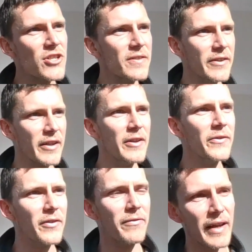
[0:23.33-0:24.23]
you can use to
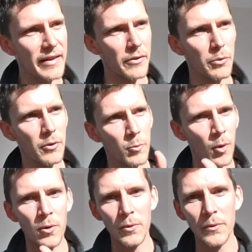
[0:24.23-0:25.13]
phase through
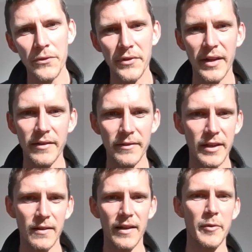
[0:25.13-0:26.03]
walls and
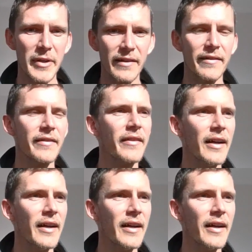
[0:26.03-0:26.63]
kill enemies,